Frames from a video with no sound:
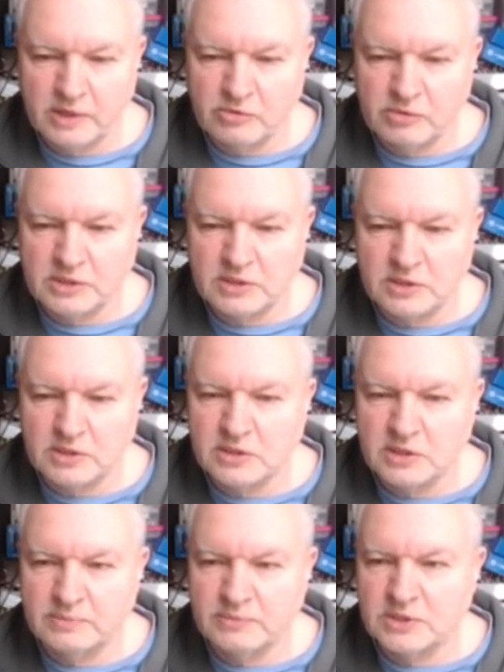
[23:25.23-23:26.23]
I agree to the
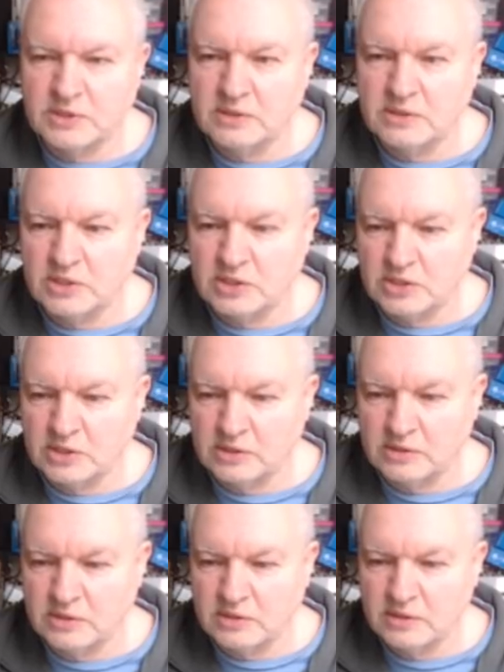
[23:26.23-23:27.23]
terms and
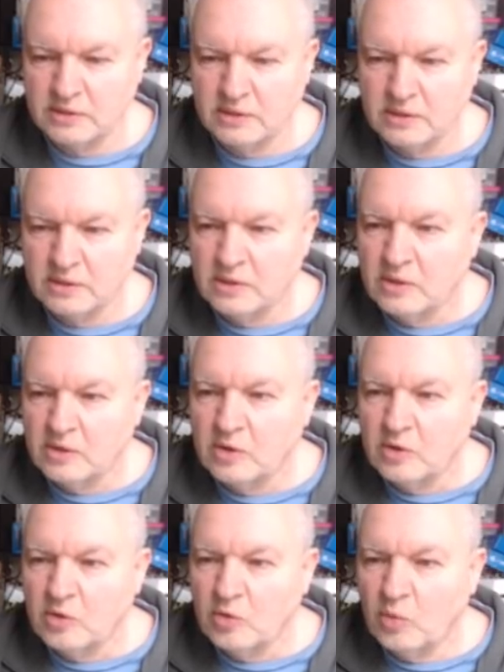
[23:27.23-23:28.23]
conditions.
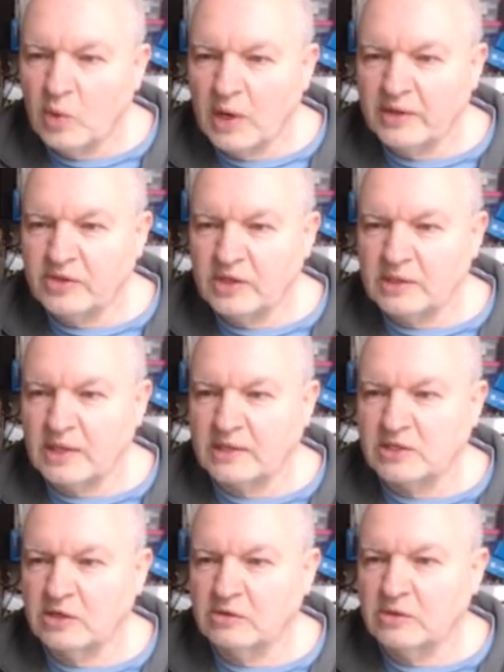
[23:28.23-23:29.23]
Well, I think
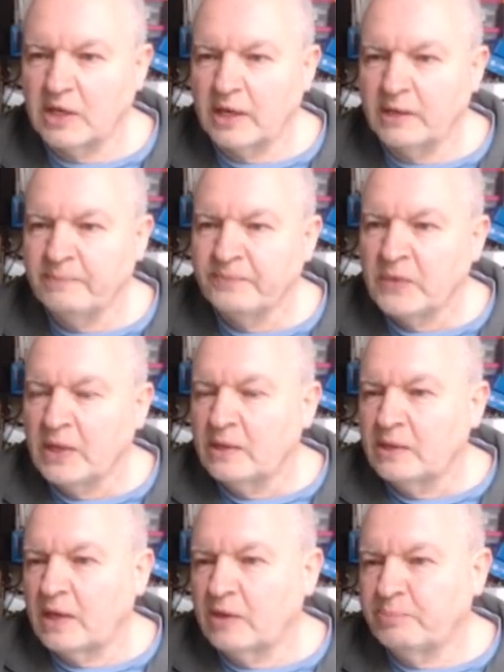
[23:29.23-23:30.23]
that's okay.
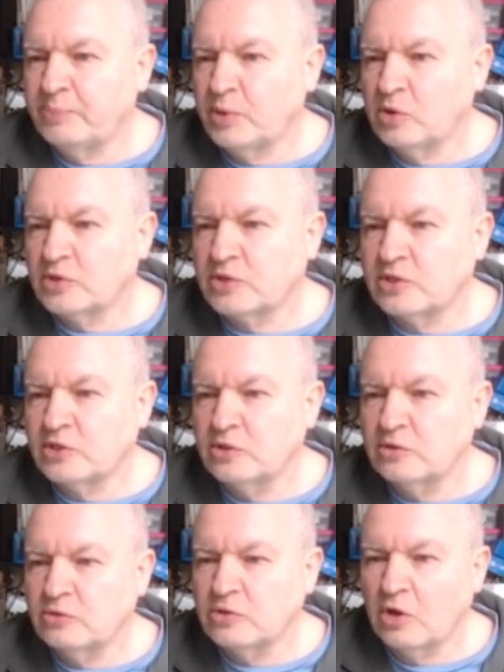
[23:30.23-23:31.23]
Now the boards are
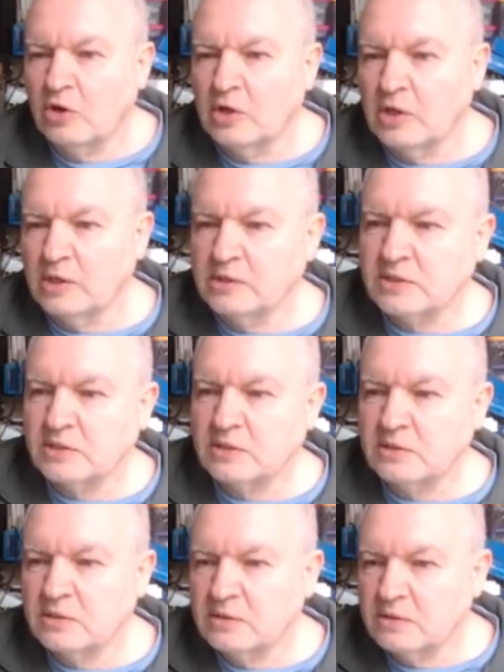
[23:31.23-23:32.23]

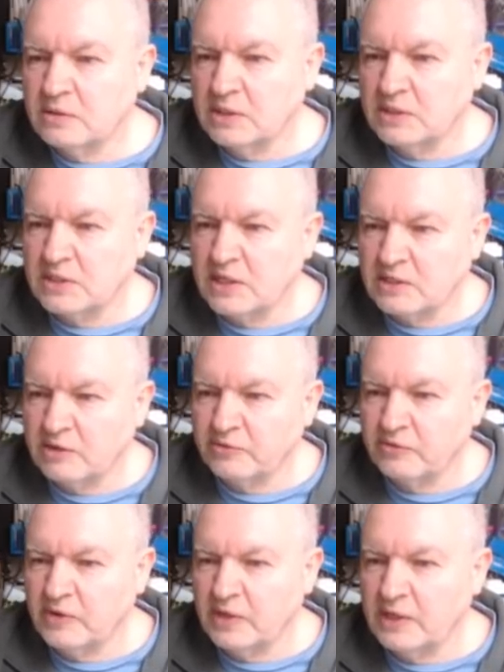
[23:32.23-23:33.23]
$2. The setup
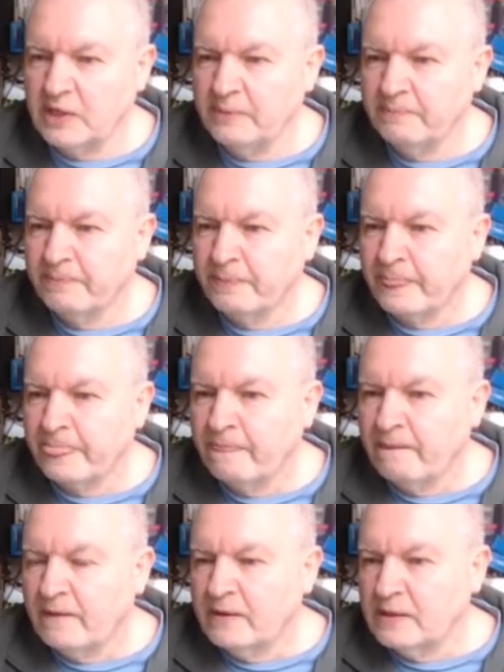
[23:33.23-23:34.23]
fee
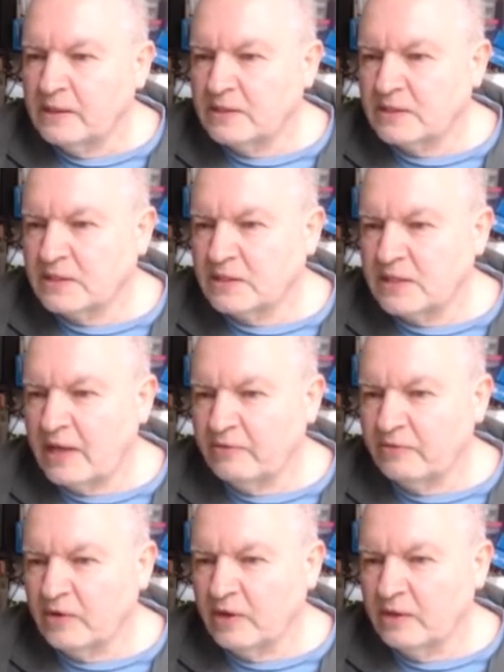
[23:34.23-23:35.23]
is
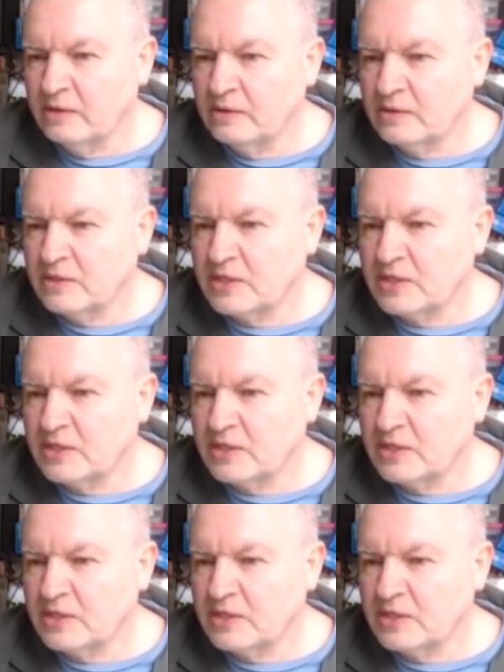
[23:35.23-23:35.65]
$7.